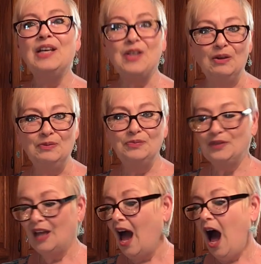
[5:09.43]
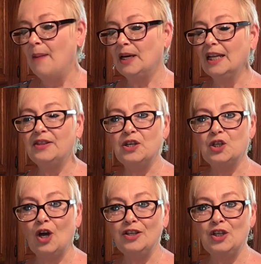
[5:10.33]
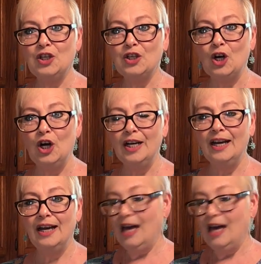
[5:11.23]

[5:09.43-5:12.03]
So I'm gonna let the sausages cook.